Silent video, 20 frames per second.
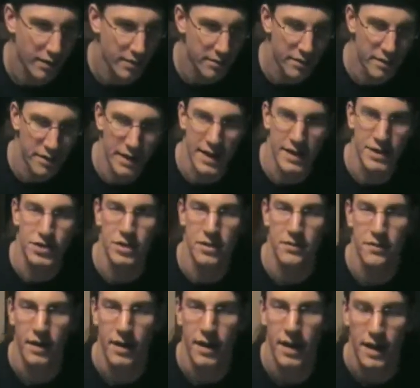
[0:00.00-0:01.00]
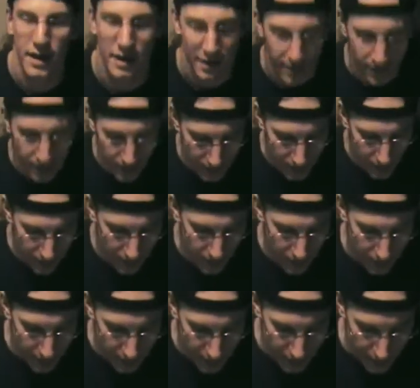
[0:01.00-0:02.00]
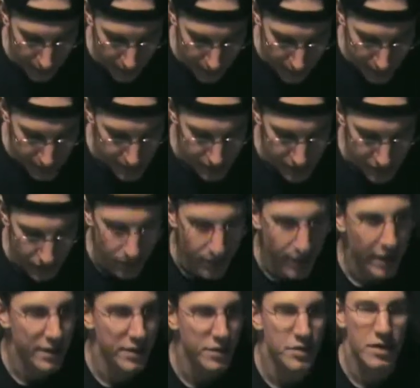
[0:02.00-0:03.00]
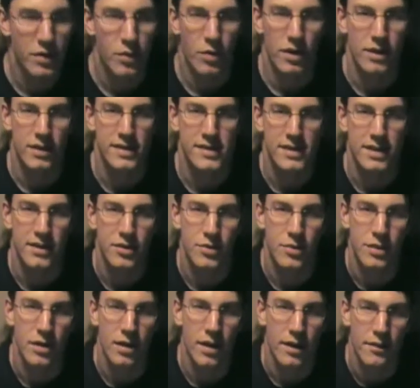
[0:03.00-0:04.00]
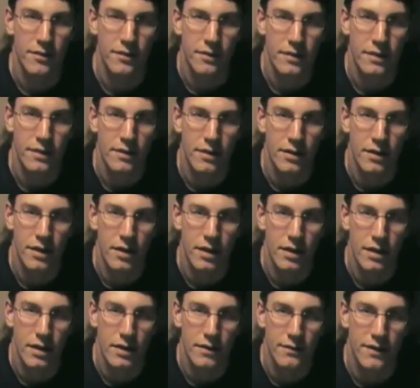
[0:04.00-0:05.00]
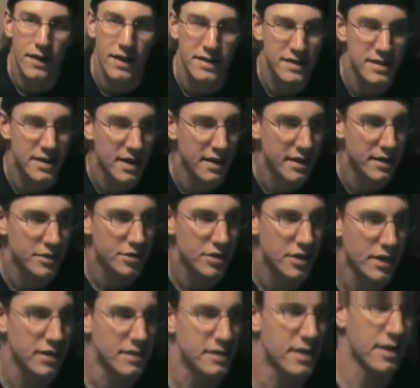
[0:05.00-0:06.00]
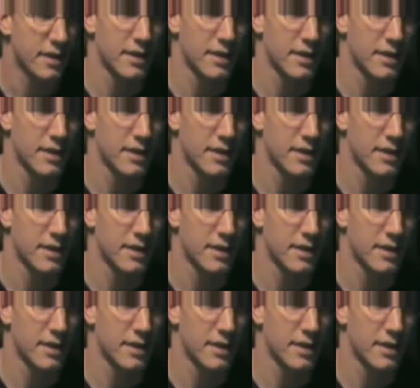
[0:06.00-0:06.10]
the nature of the cut. So you can work this into a lot of fascinating tricks. Like